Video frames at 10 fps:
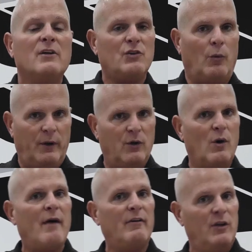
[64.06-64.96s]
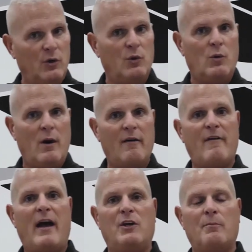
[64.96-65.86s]
So we do have a new
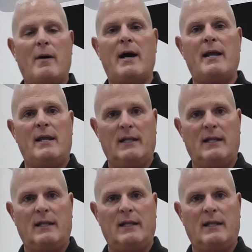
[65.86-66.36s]
vacuum bond